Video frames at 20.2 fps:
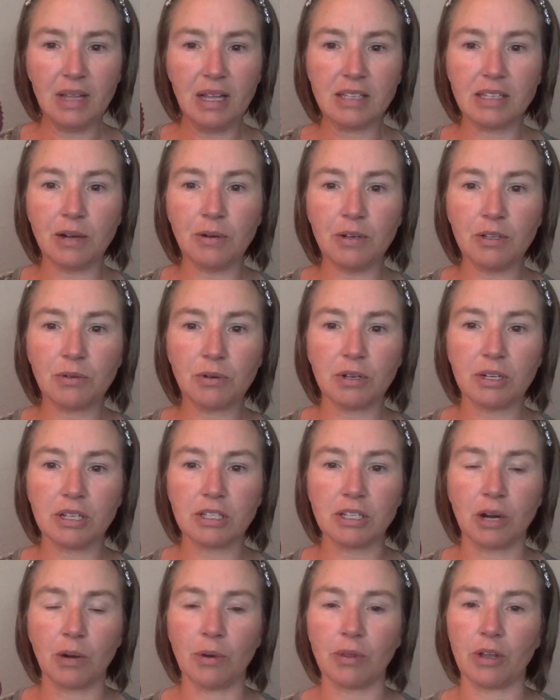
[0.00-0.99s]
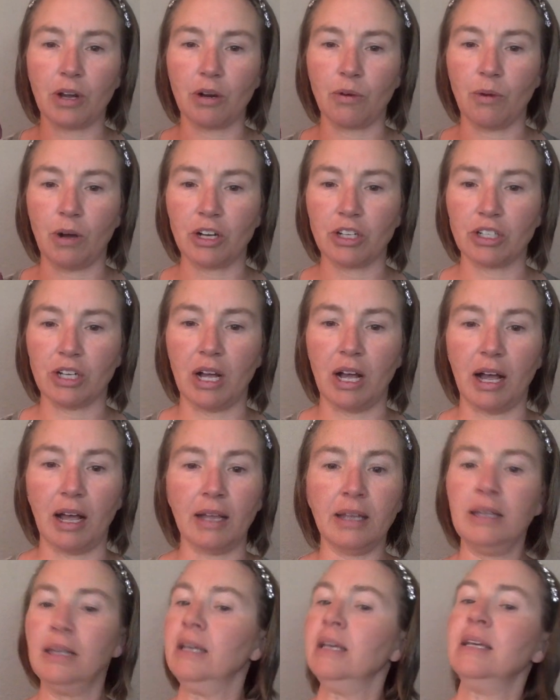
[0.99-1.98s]
As always, we're going to start with our gua
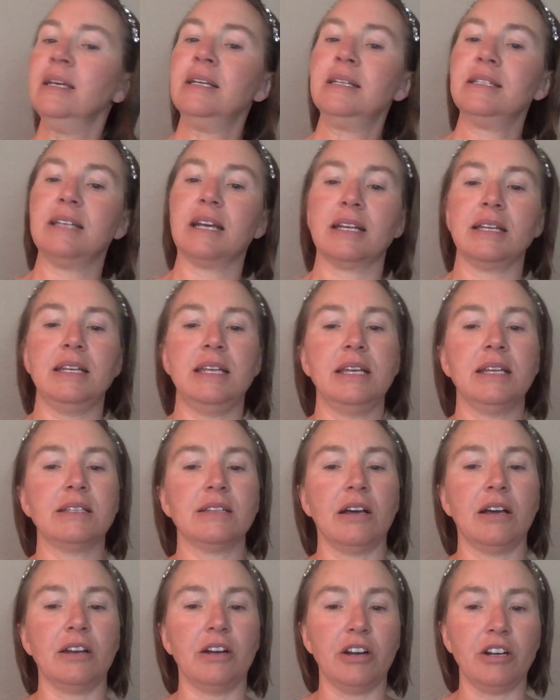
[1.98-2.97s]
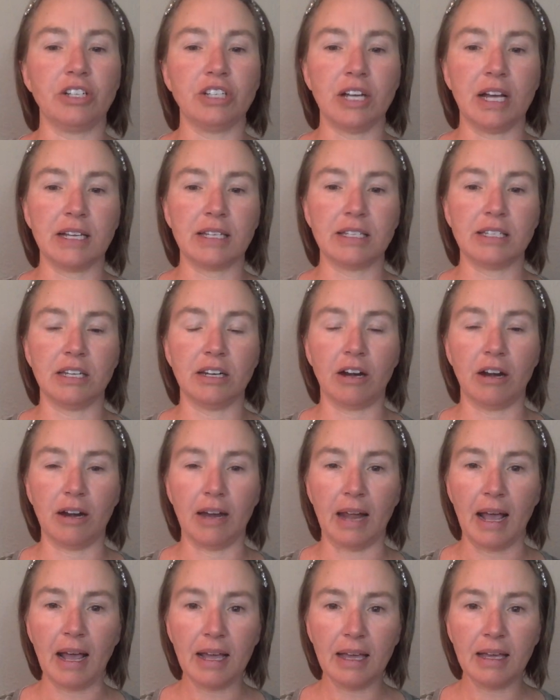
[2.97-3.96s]
sha techniques on our chest and our
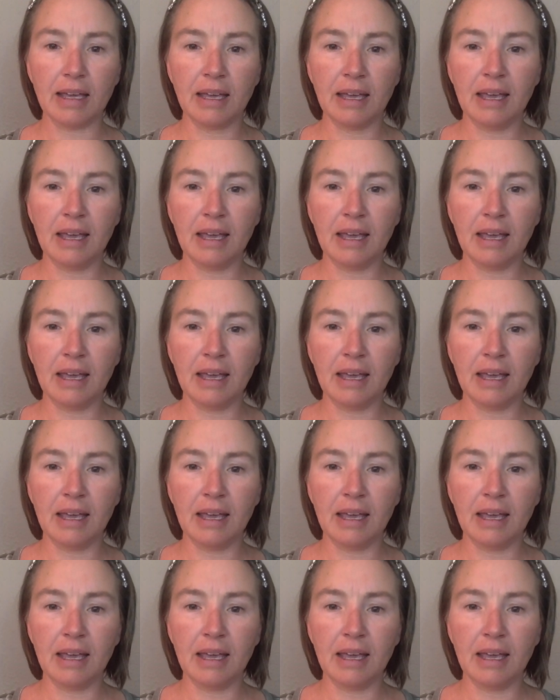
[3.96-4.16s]
neck.